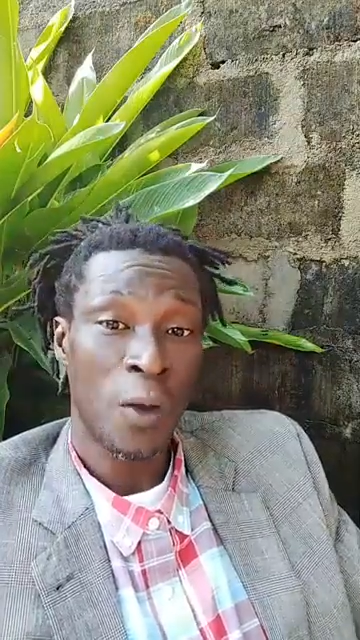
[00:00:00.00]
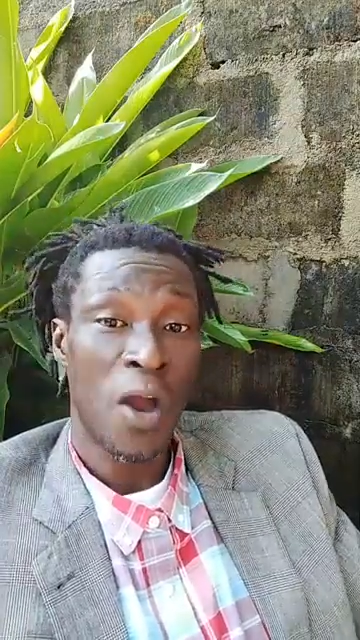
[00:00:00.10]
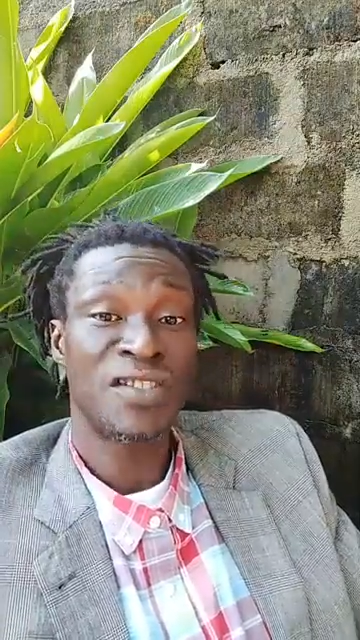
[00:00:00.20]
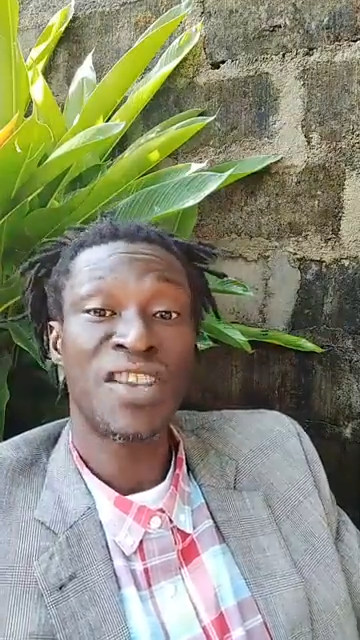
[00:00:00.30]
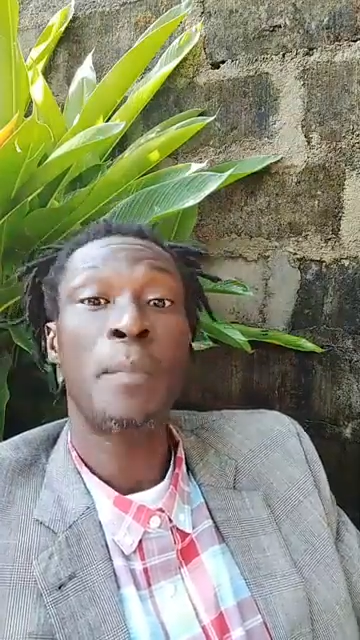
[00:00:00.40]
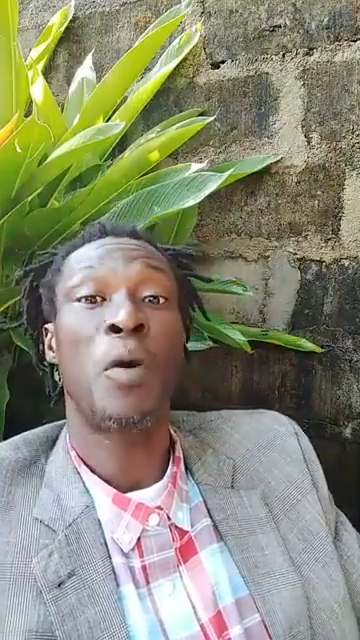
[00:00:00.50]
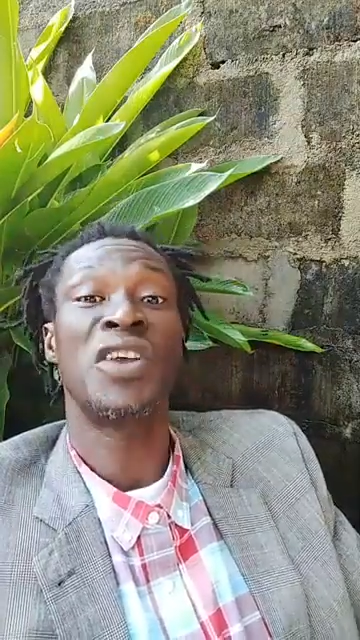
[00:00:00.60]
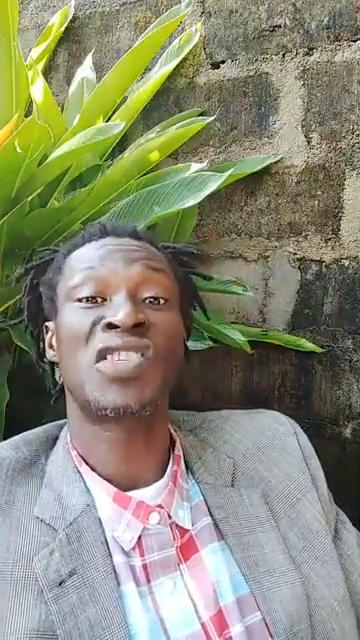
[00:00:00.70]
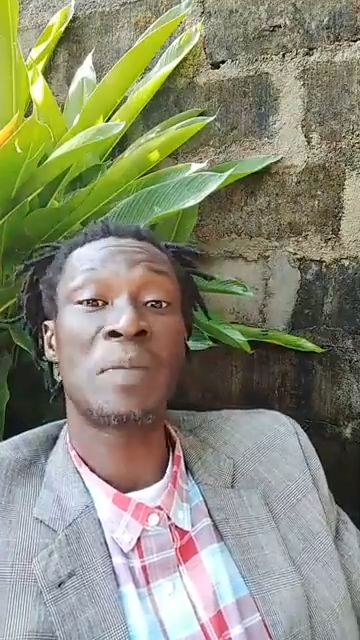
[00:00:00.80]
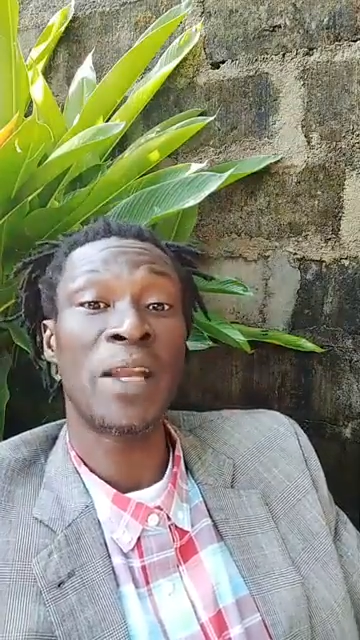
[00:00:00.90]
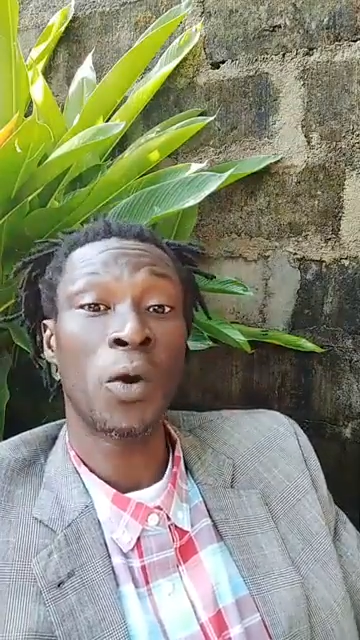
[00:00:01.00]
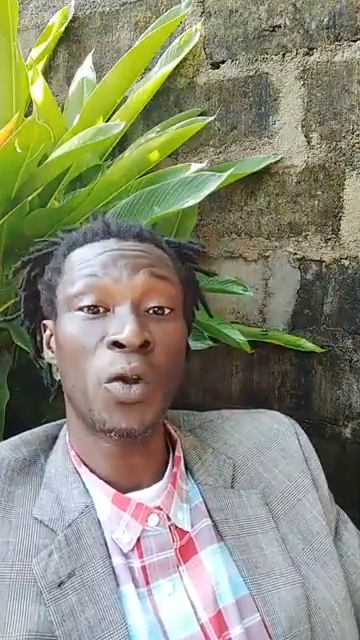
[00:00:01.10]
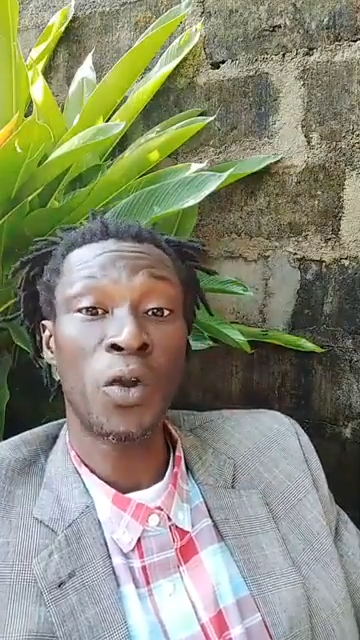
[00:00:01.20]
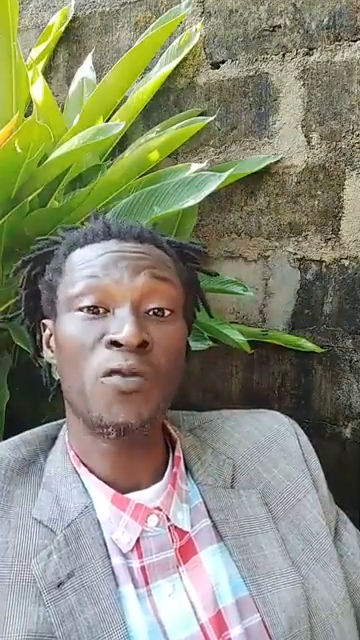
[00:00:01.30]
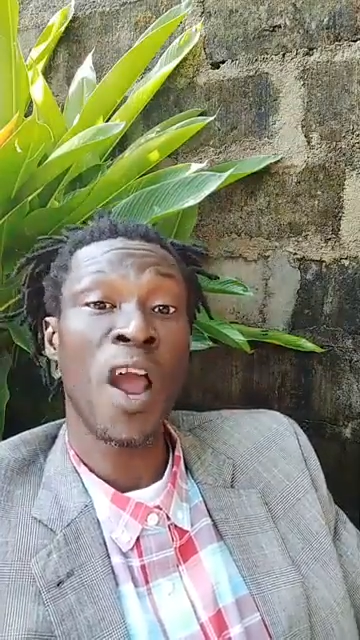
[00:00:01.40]
Or you see a policeman, they go
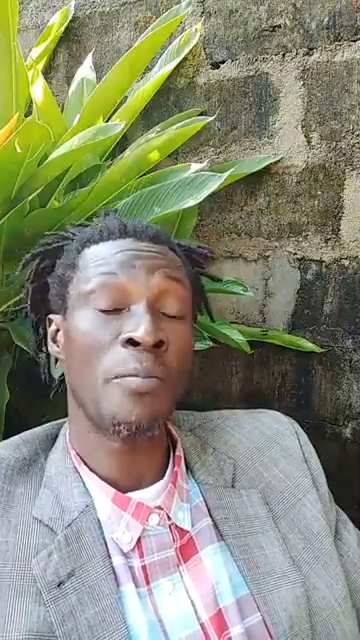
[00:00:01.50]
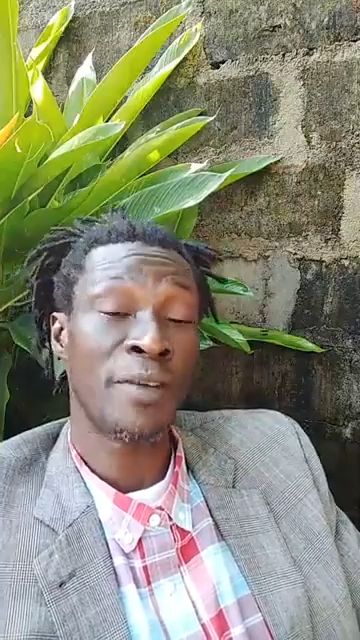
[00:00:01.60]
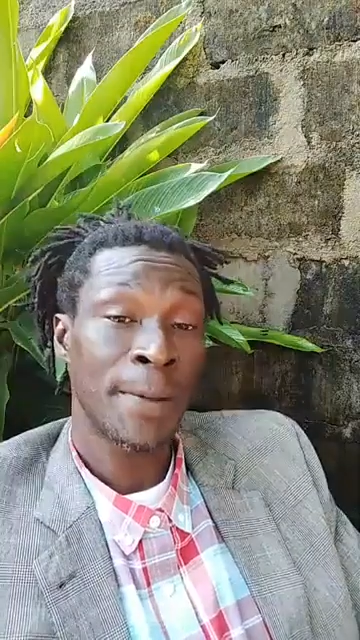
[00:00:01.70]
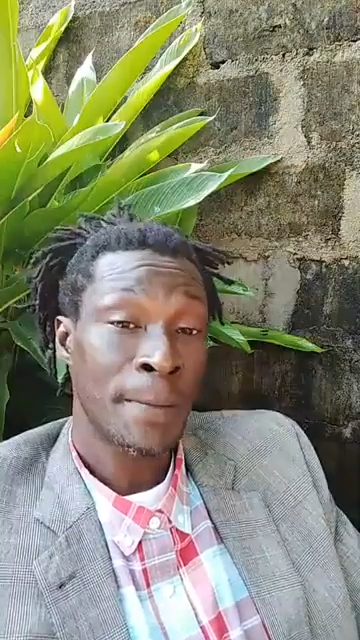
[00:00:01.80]
do robbery.